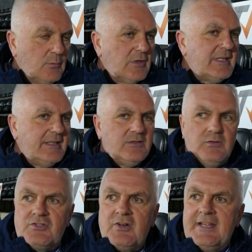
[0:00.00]

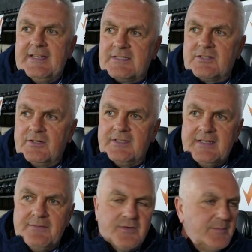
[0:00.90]
You're trying to get sort
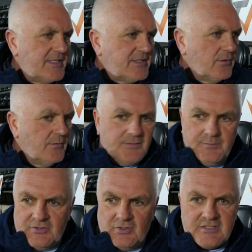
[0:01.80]
of information on from
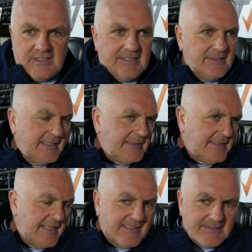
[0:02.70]
the touchline, like
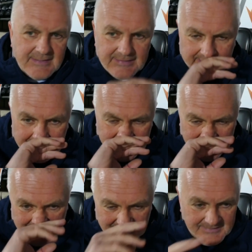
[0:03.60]
Dean
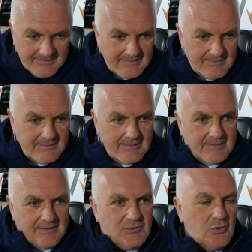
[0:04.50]

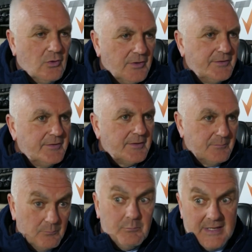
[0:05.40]
and John
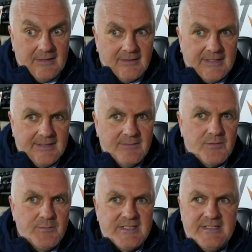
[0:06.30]
mainly are getting
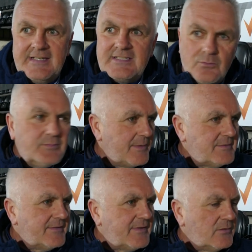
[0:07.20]
information in. It's sometimes
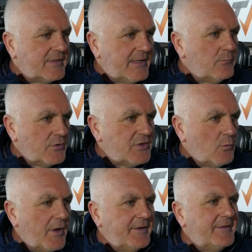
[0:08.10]
difficult to get what you
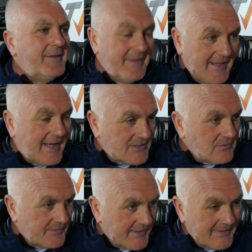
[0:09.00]
want, the actual
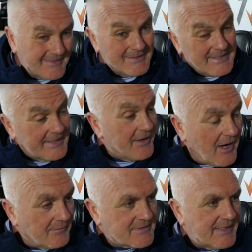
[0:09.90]
thing, until you get in at
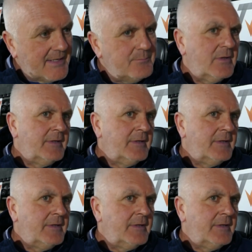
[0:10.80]
half time.